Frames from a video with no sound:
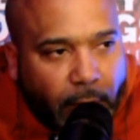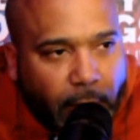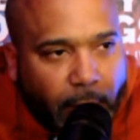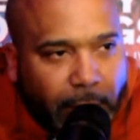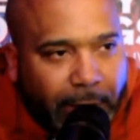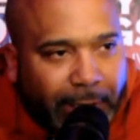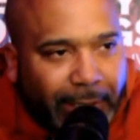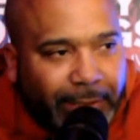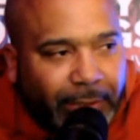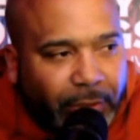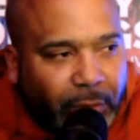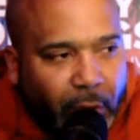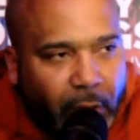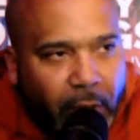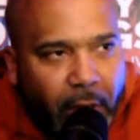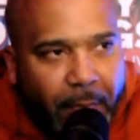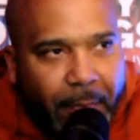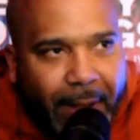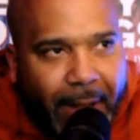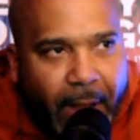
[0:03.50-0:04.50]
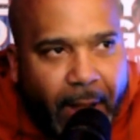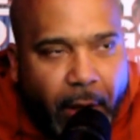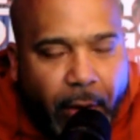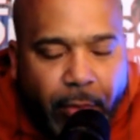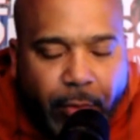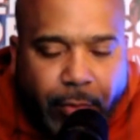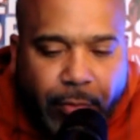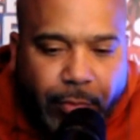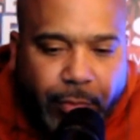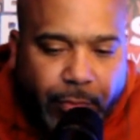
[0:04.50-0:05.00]
Let's talk about
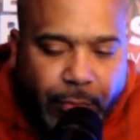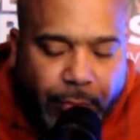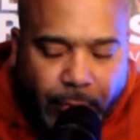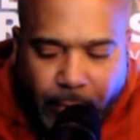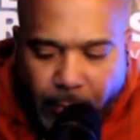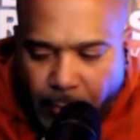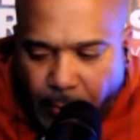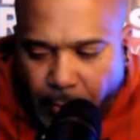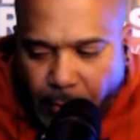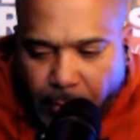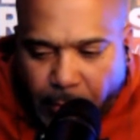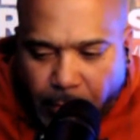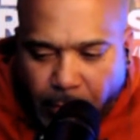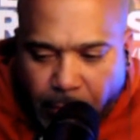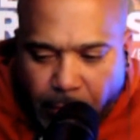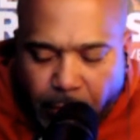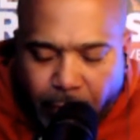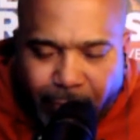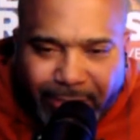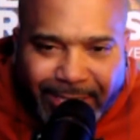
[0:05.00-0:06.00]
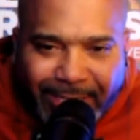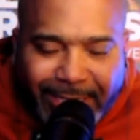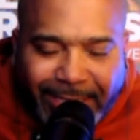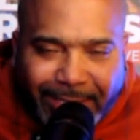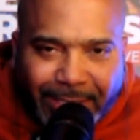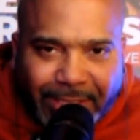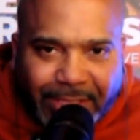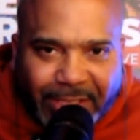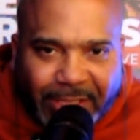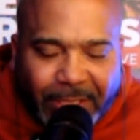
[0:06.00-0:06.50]

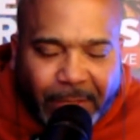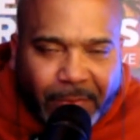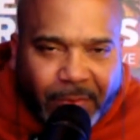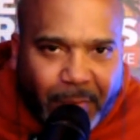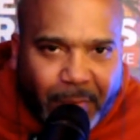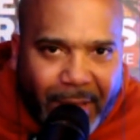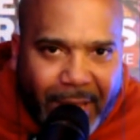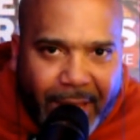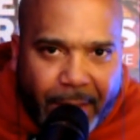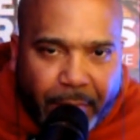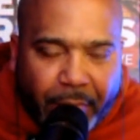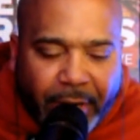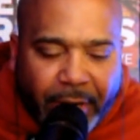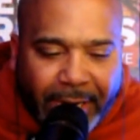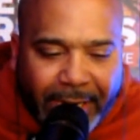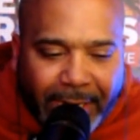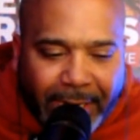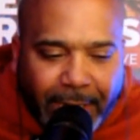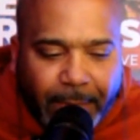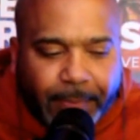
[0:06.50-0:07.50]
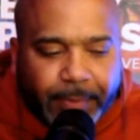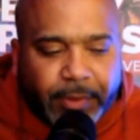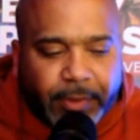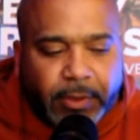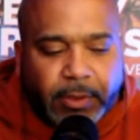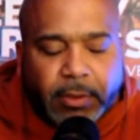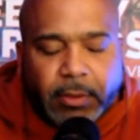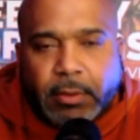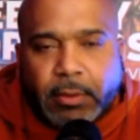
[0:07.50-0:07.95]
relationships, bad breakups.